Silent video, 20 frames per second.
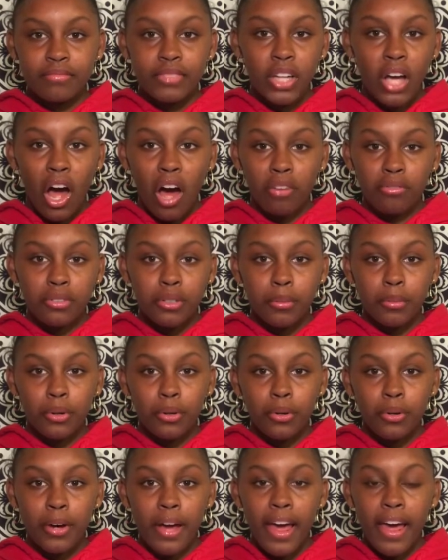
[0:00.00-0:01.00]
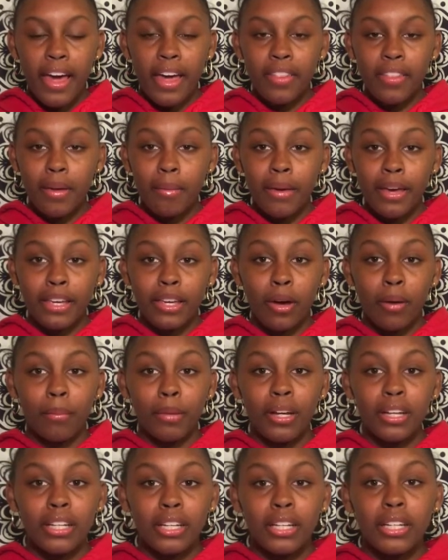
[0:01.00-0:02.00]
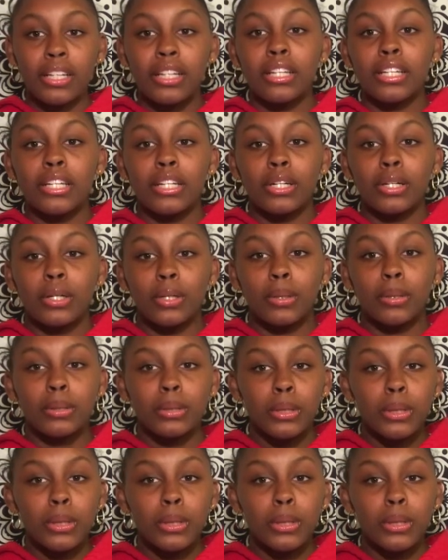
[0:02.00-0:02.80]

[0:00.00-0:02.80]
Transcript: comfortable and they make your butt look a little,